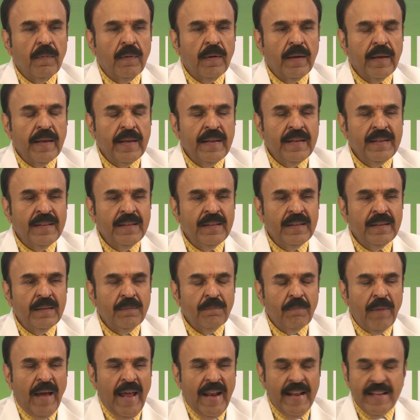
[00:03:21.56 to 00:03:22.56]
in
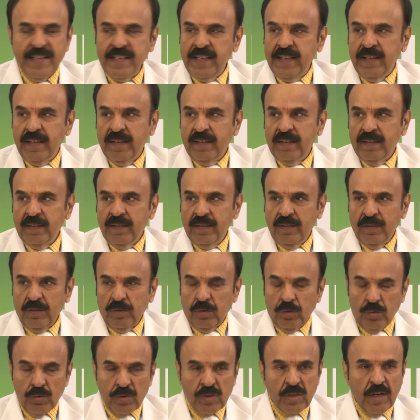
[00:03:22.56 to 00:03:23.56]
managing
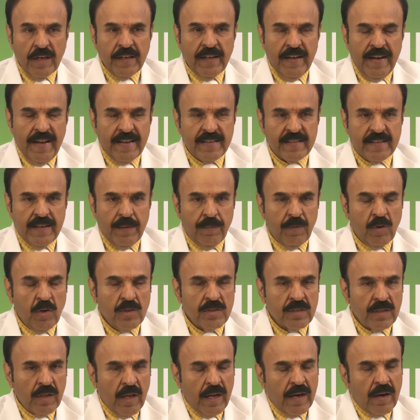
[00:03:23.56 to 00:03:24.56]
to certain extent,
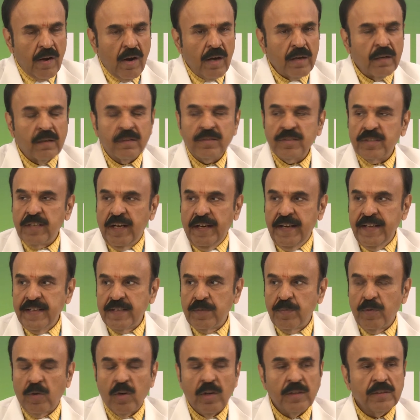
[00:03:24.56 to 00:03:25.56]
because there are not
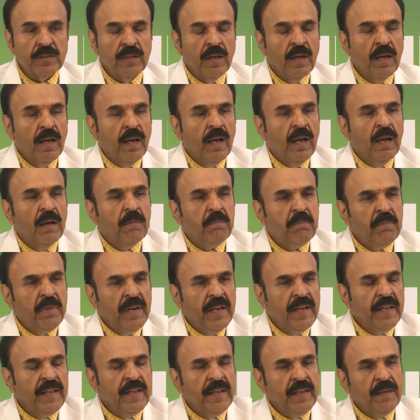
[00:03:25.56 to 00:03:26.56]
studies, because
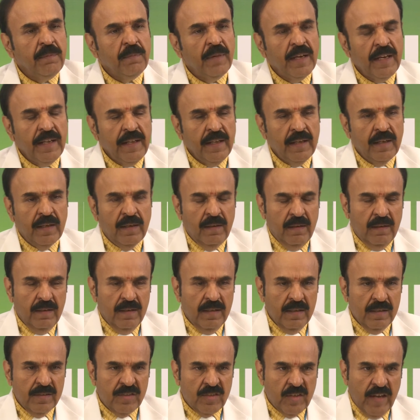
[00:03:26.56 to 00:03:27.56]
many
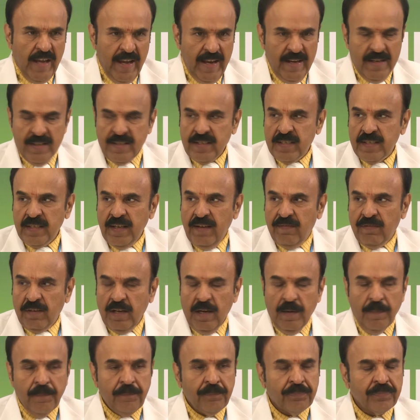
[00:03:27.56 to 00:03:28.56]
trials have
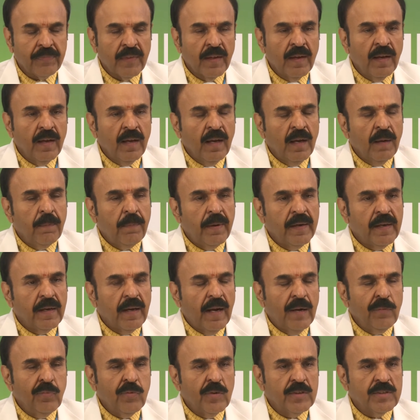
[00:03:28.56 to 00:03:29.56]
come, but
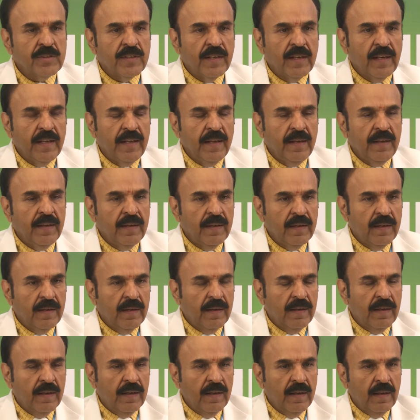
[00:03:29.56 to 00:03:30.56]
unfortunately
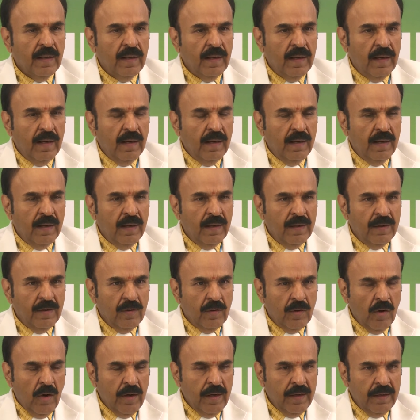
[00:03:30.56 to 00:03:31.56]

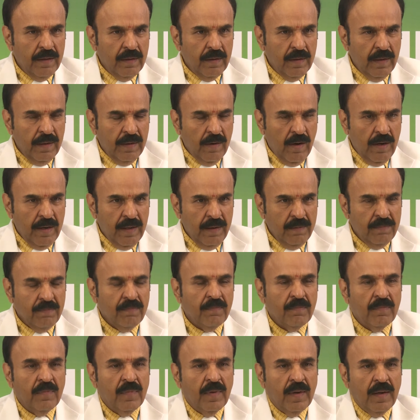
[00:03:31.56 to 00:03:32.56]
not a
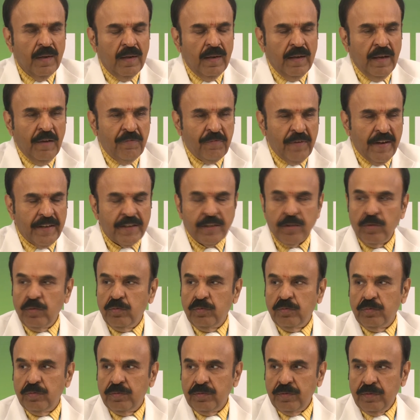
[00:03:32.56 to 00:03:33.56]

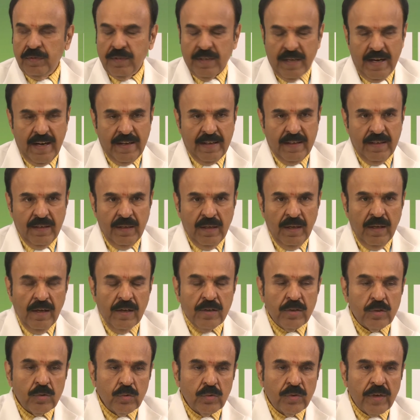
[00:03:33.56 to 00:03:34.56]
effective drug
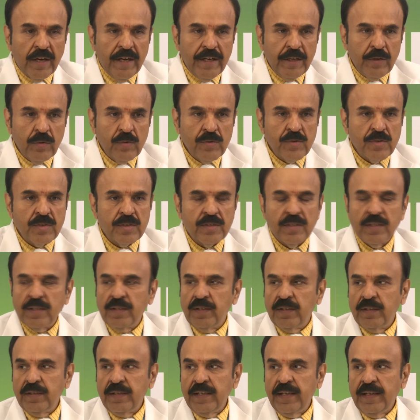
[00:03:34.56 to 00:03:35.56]
to reduce
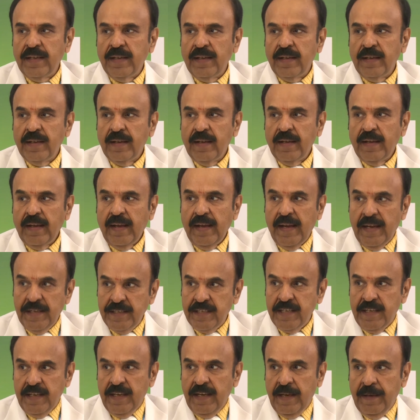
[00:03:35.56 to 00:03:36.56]
the
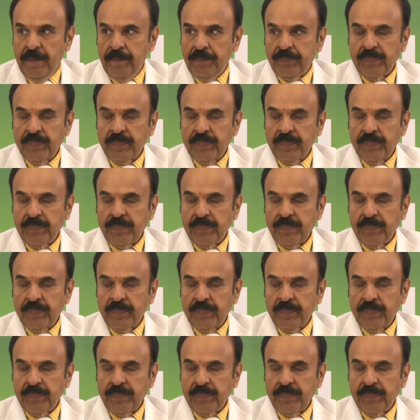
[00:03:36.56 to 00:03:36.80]
AGE.